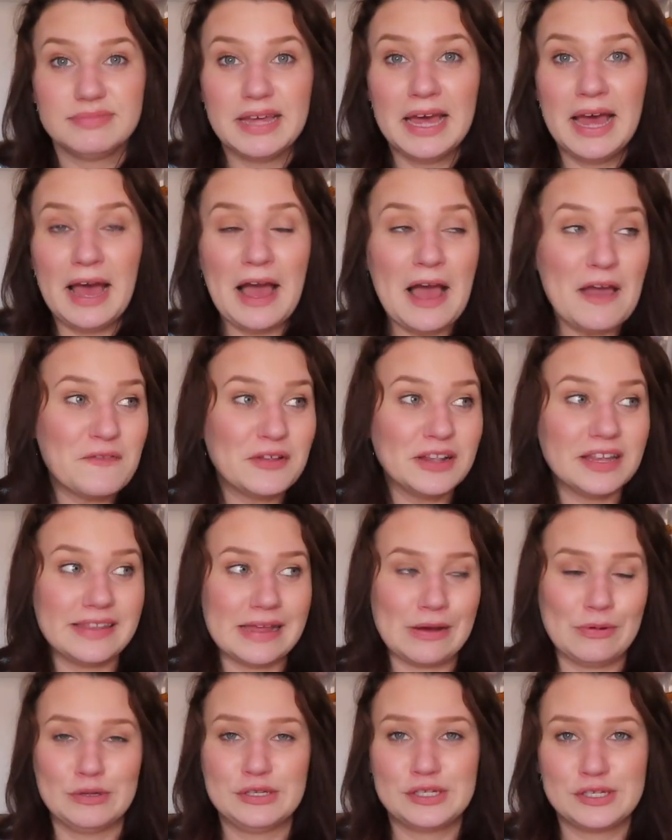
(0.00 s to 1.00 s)
I feel like
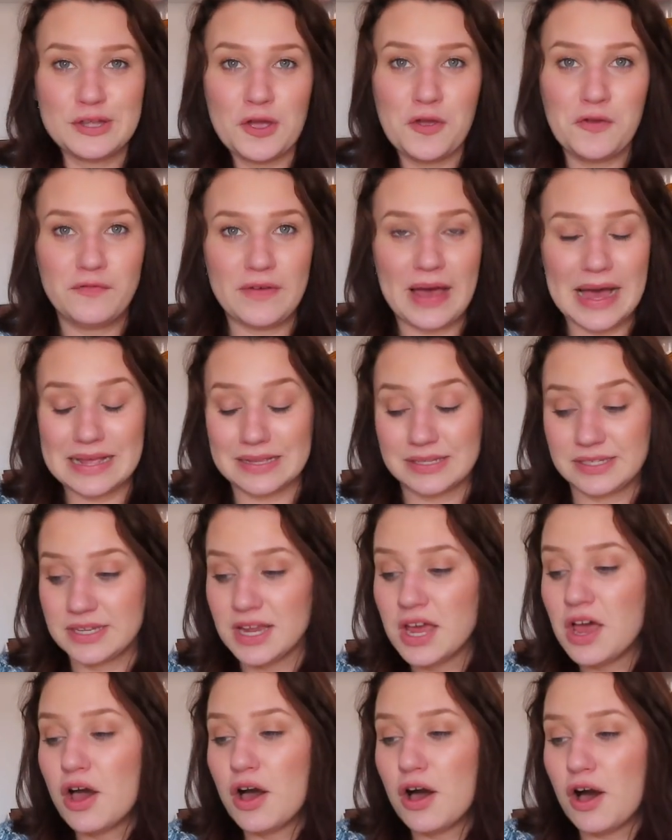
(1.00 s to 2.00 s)
that was so fast.
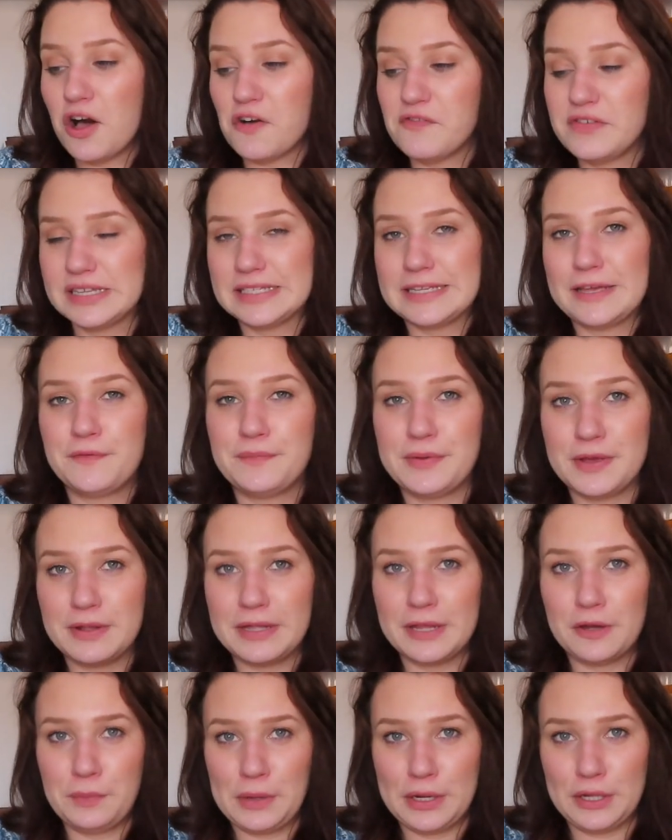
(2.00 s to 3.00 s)
Obviously, it'll be a
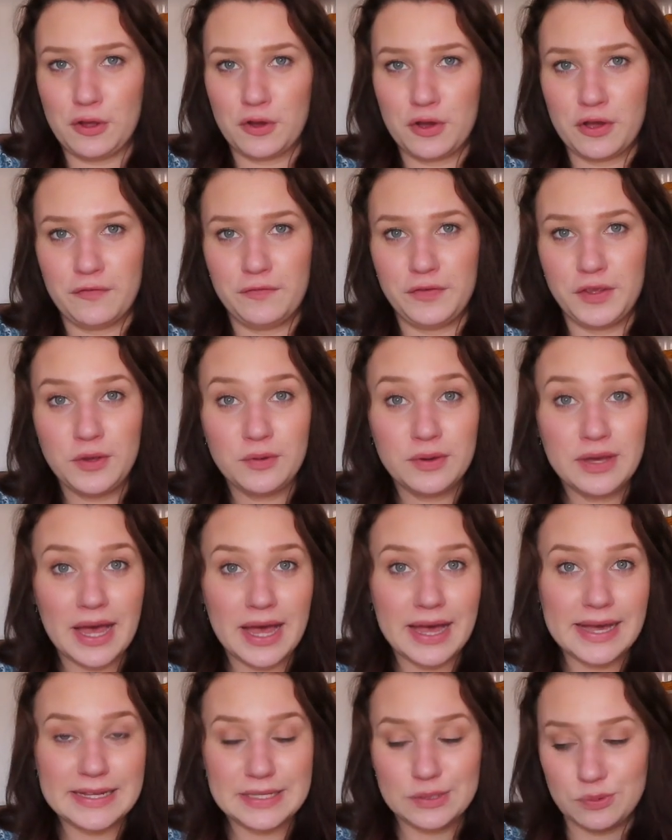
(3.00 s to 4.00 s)
little bit longer for you
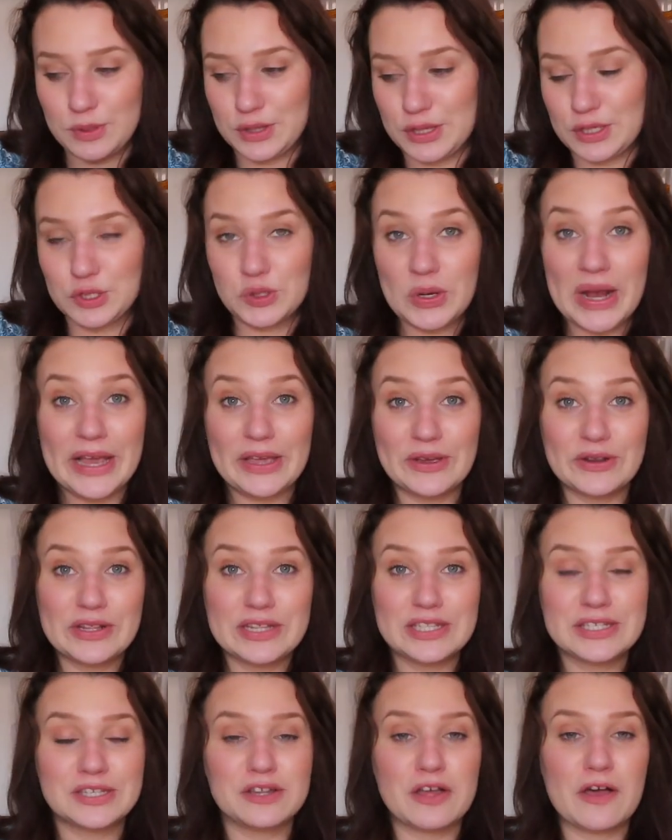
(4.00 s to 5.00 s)
guys with the try on
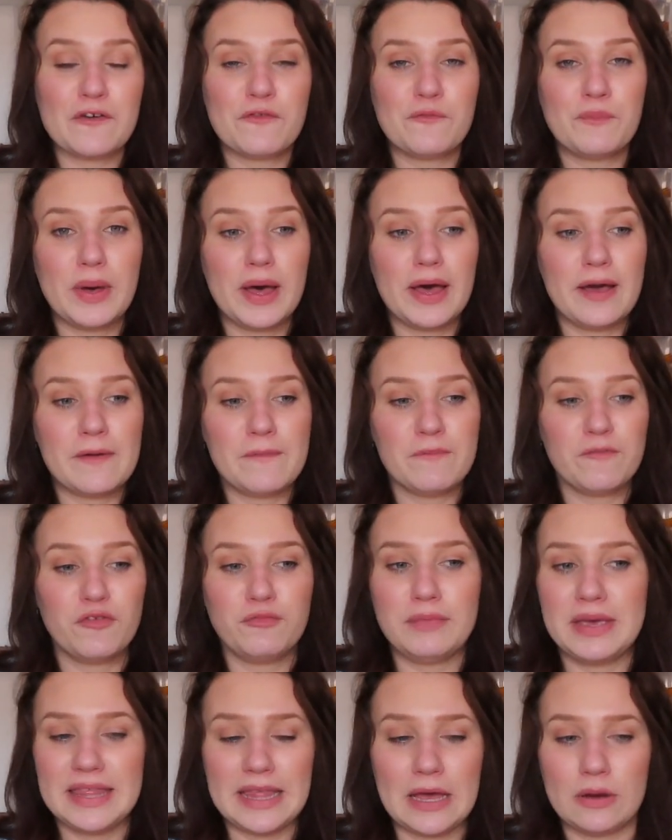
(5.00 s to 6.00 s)
and stuff, but um, for
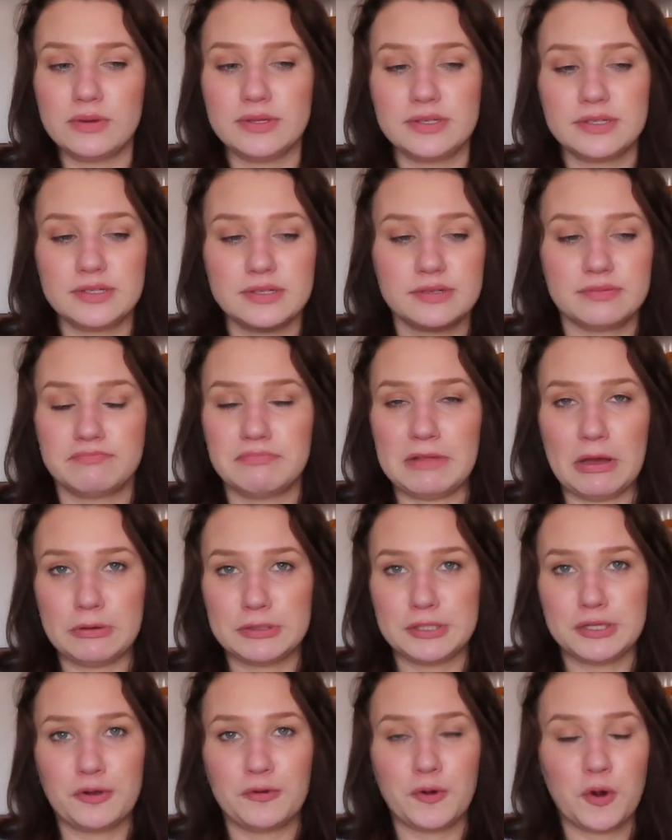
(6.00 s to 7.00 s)
me, that was that
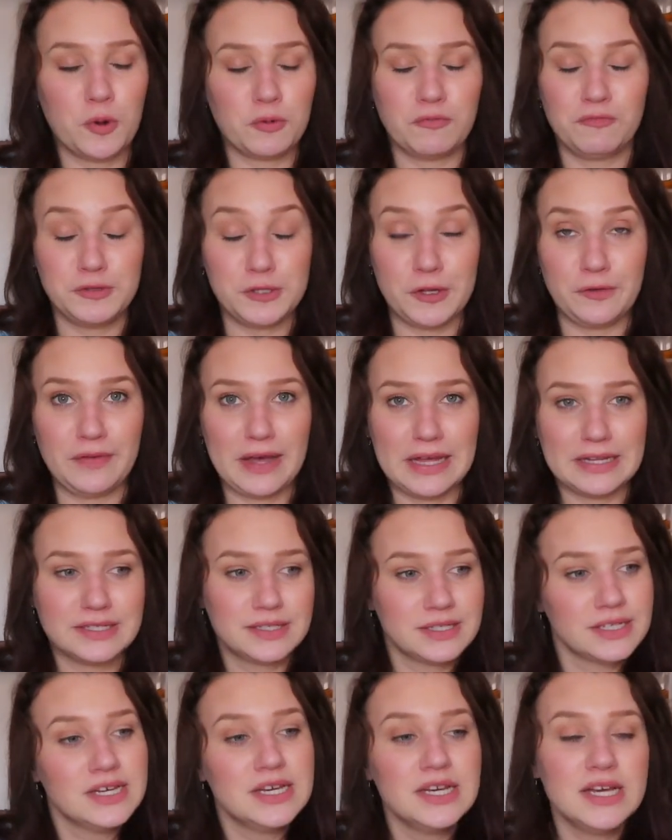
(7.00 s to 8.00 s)
was so so
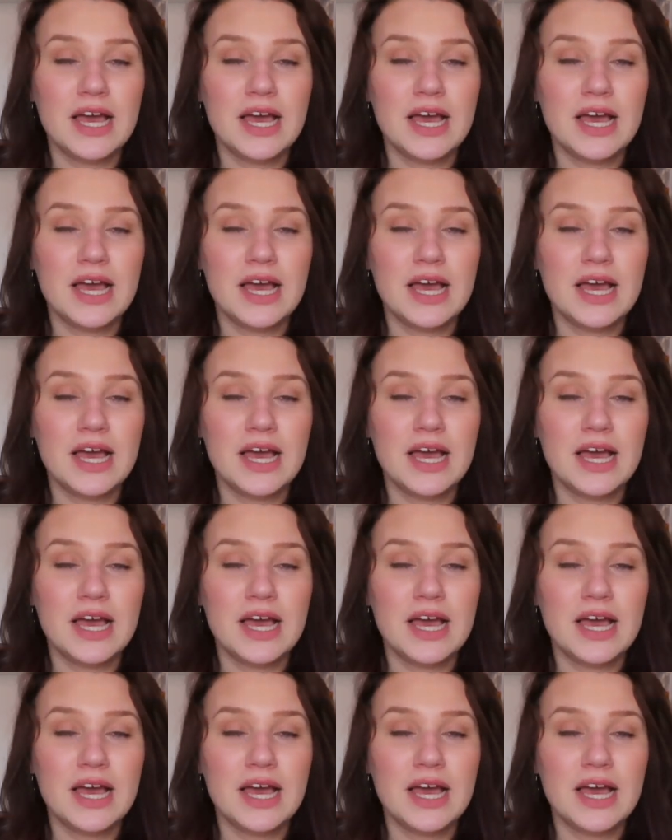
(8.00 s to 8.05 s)
fast.